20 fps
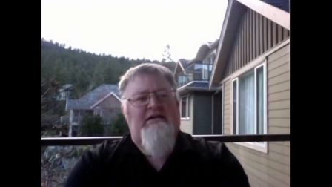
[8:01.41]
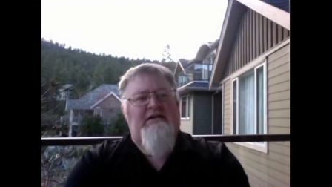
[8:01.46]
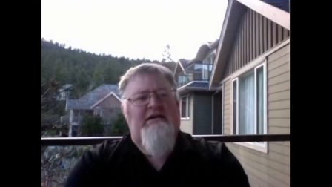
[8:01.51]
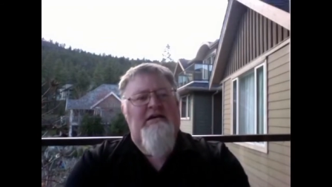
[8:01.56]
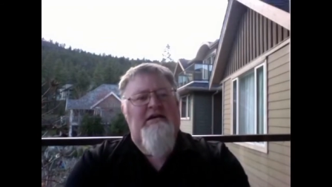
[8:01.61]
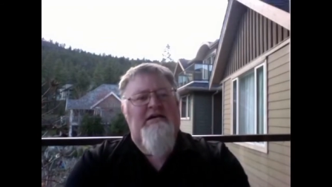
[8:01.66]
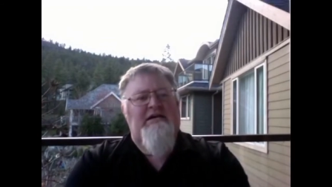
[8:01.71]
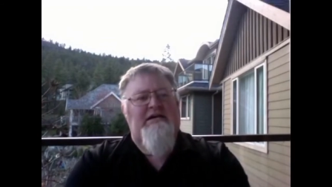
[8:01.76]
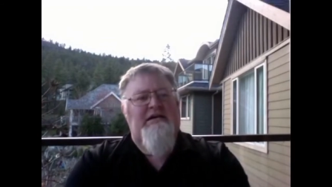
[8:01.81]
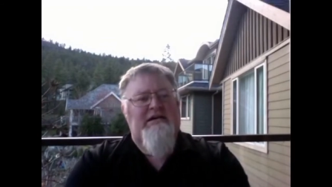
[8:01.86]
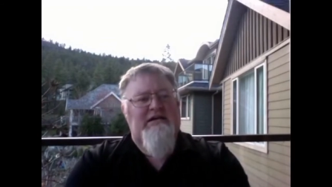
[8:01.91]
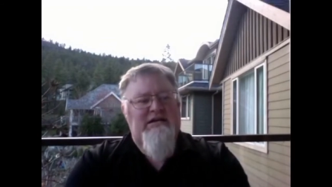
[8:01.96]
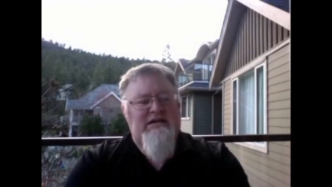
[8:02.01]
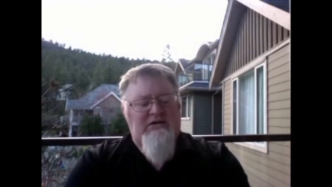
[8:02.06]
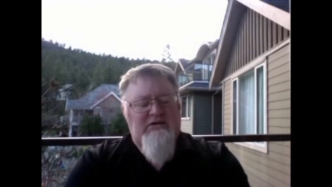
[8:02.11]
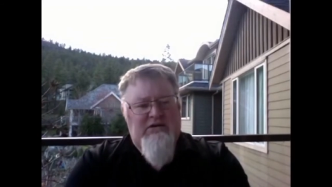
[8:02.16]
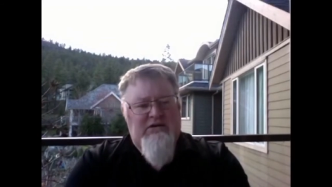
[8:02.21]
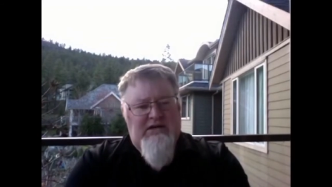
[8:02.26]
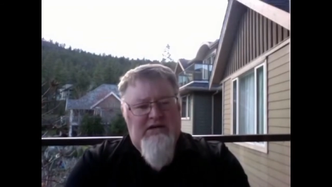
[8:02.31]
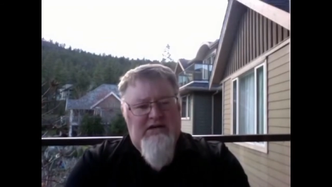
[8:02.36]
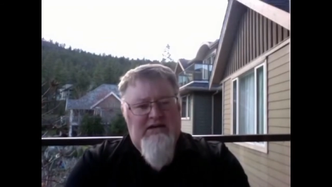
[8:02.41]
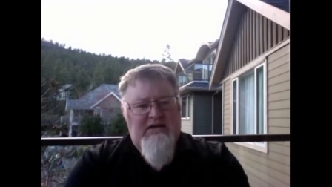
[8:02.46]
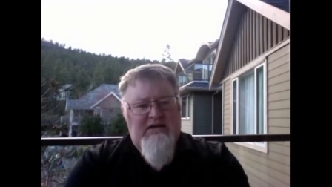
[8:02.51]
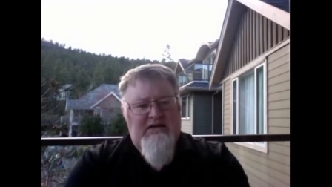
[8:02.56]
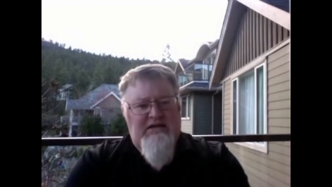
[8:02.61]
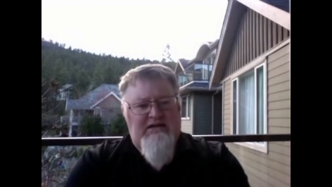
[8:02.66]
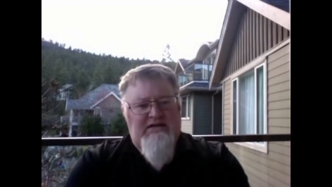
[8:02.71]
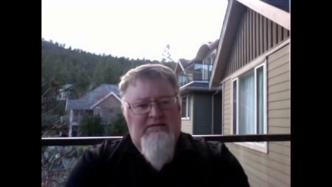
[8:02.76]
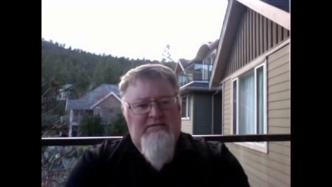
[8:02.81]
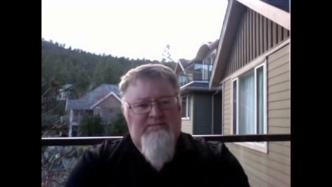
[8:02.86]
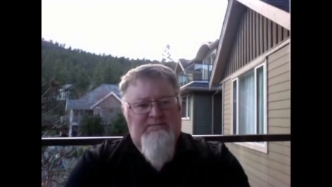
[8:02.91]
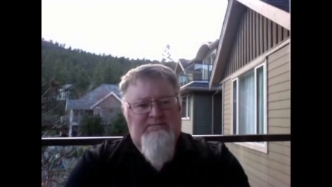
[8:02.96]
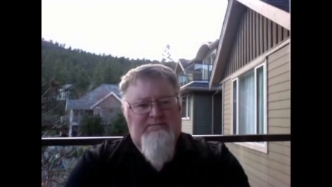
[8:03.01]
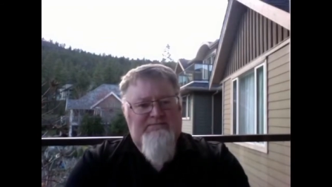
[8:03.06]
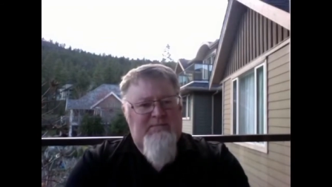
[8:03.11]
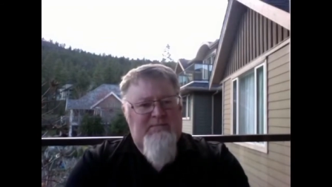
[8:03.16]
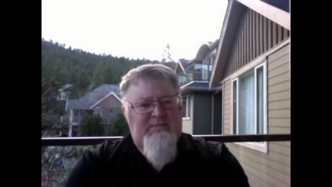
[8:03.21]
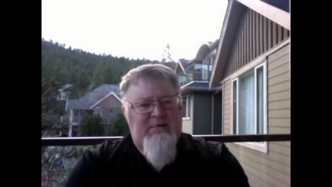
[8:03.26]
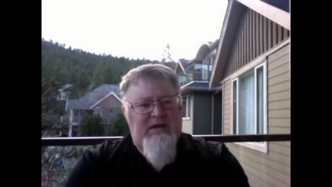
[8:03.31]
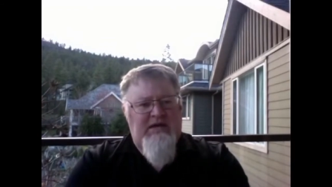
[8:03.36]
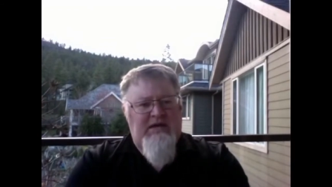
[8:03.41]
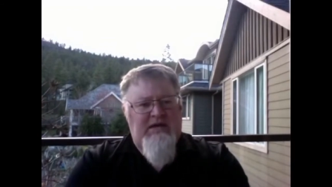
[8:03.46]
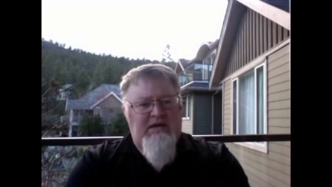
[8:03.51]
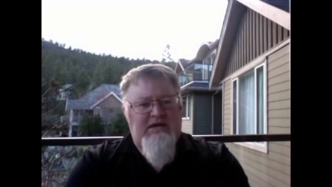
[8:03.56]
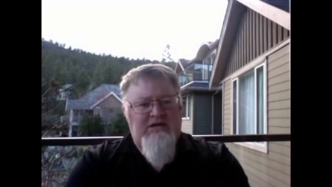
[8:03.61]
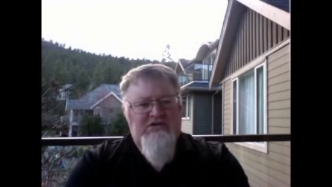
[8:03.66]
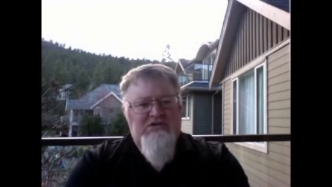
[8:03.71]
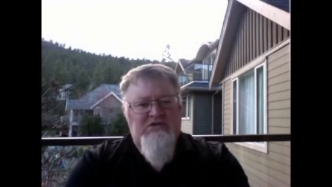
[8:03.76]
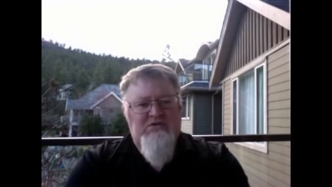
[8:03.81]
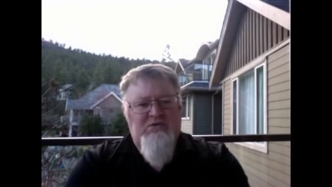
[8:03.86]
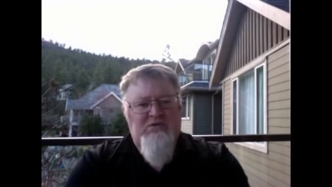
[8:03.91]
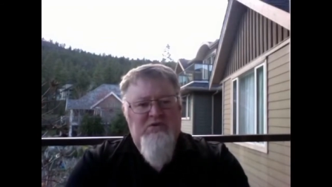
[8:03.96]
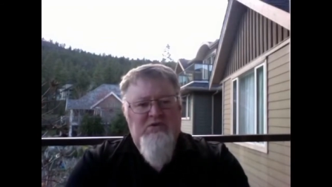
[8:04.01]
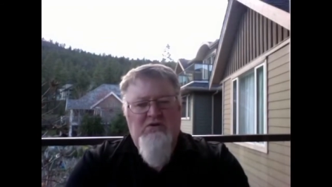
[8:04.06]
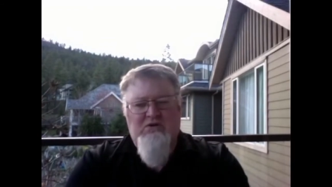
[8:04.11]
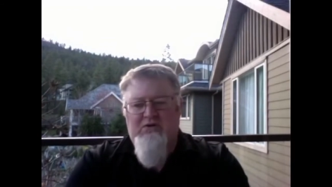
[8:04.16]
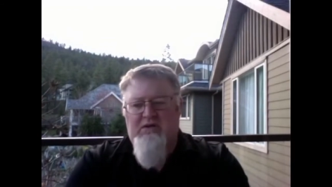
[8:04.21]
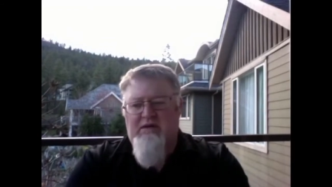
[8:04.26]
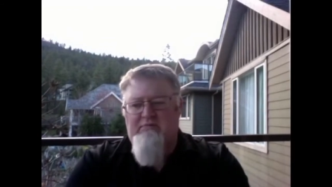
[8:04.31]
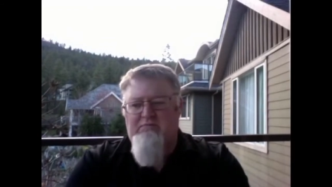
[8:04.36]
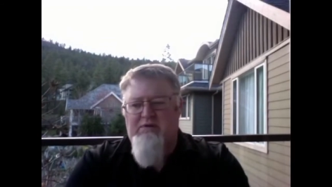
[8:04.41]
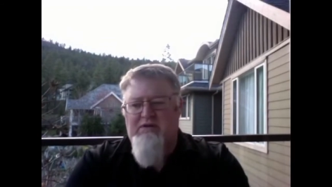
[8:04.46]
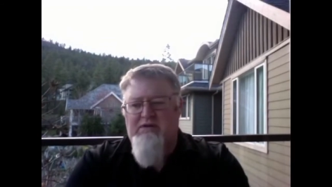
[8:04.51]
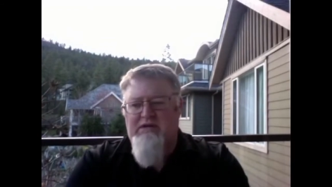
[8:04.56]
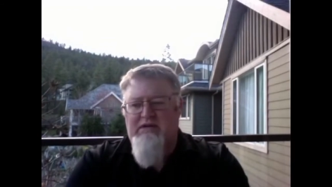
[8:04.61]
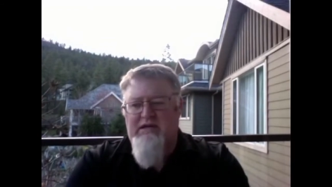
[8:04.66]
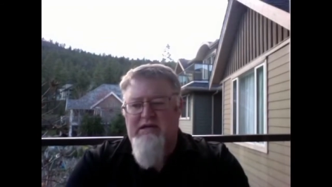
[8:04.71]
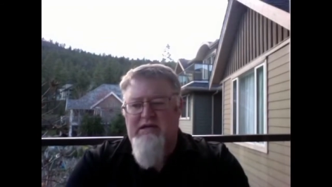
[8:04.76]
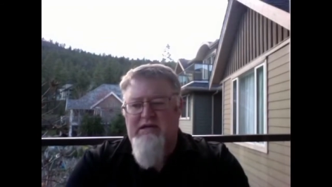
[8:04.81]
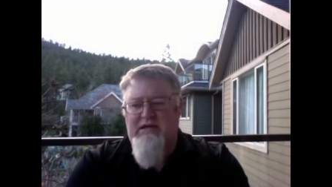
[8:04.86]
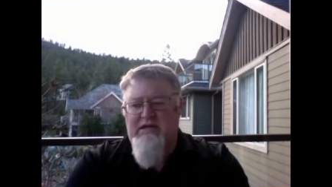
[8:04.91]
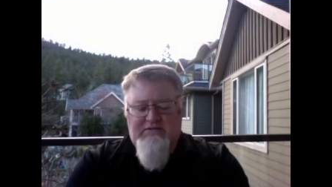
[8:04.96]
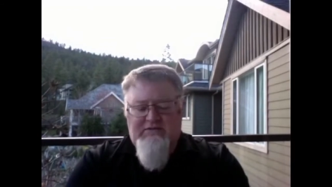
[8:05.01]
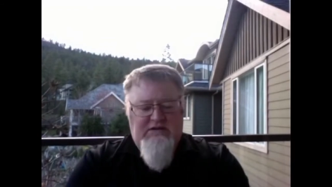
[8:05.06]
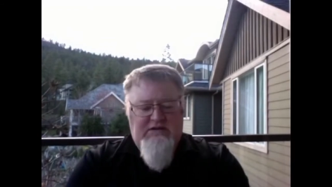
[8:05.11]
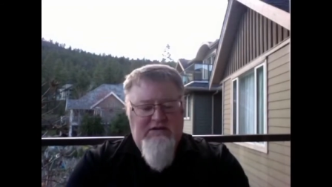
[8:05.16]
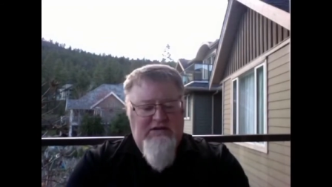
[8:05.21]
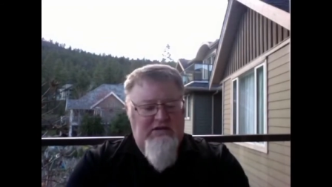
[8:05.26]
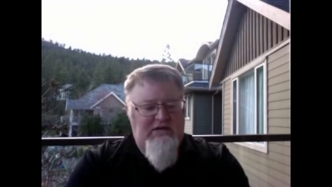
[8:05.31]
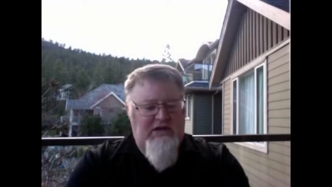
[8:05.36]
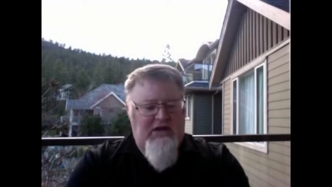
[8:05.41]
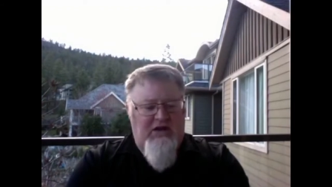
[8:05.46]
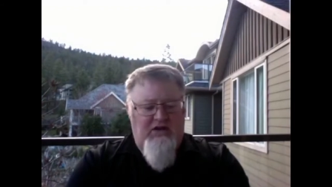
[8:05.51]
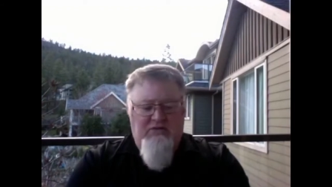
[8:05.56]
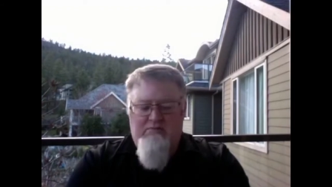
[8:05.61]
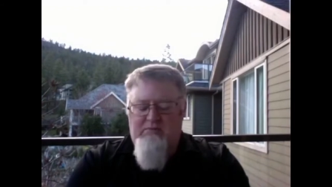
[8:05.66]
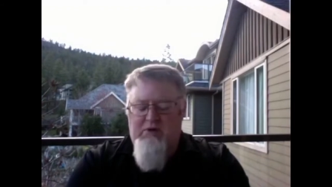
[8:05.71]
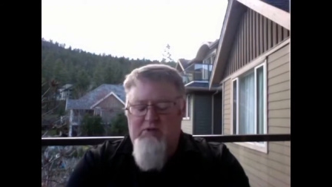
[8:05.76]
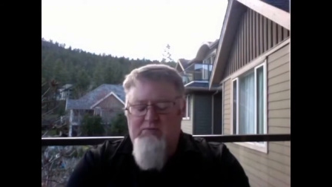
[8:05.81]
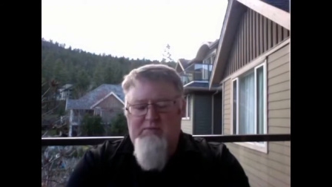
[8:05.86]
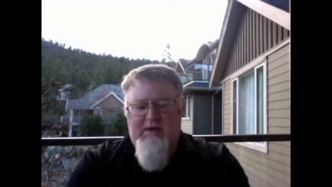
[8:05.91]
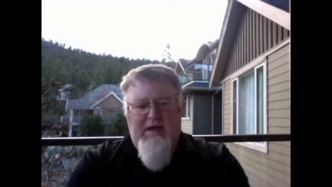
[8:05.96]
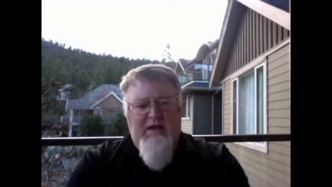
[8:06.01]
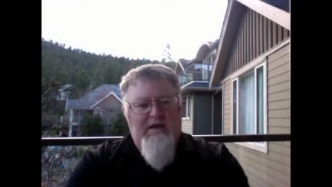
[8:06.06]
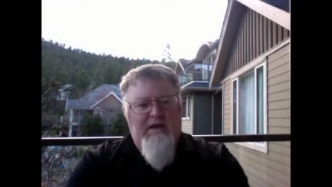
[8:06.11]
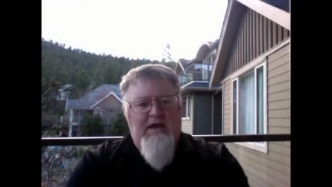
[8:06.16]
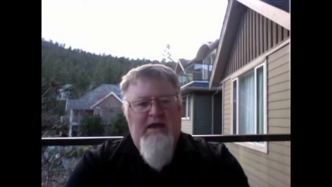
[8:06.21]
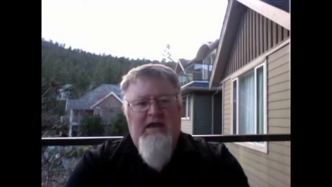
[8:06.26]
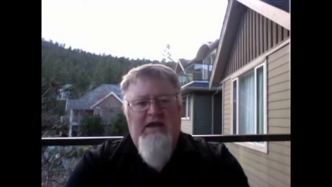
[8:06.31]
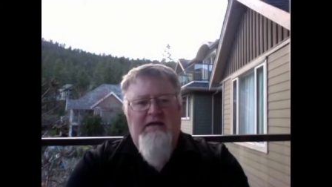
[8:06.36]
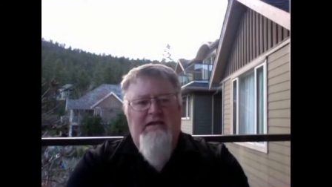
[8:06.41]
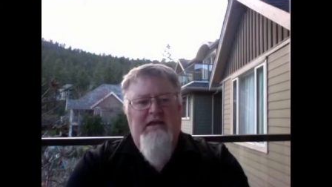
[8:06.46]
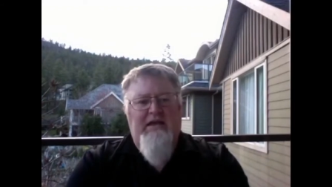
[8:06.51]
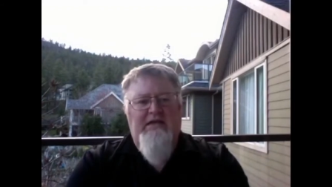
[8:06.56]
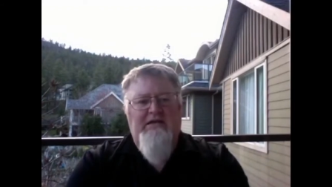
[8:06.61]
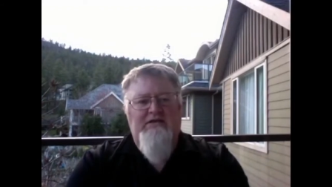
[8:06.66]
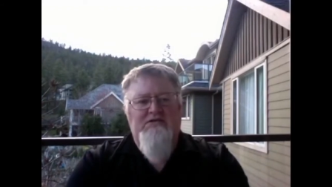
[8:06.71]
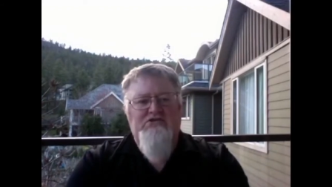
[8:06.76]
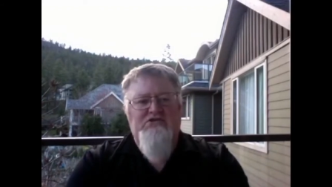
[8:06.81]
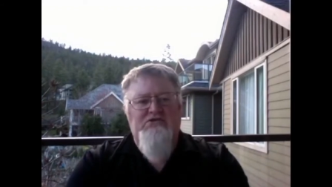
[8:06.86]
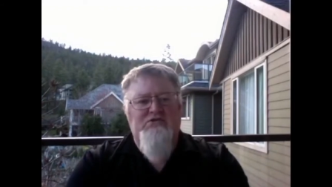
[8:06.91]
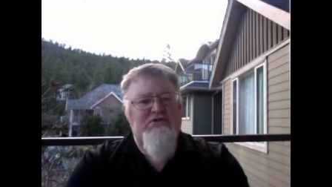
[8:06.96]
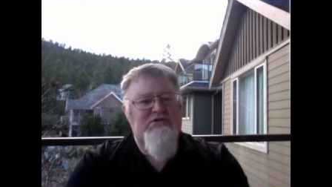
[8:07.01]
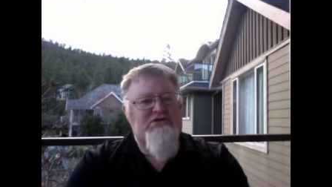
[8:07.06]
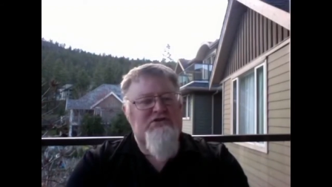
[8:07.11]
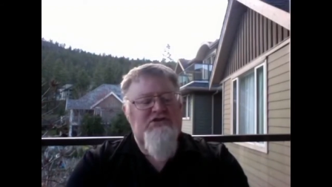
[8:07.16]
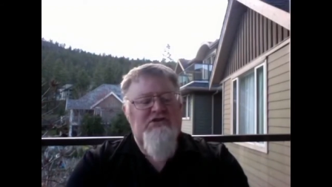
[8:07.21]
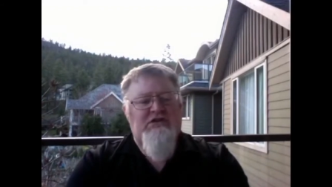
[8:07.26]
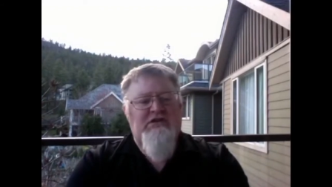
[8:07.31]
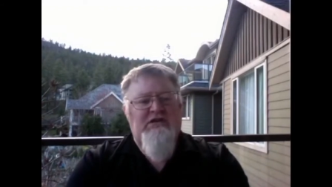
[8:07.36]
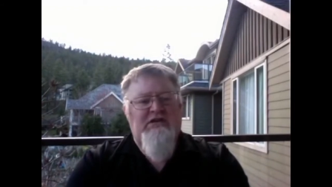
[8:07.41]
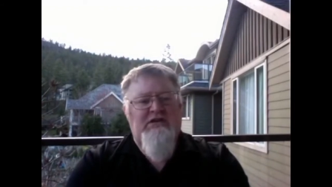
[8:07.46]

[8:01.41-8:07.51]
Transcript: Uh, clearly, um, in the ancient world, they believed, uh, both pagan and, and Jewish,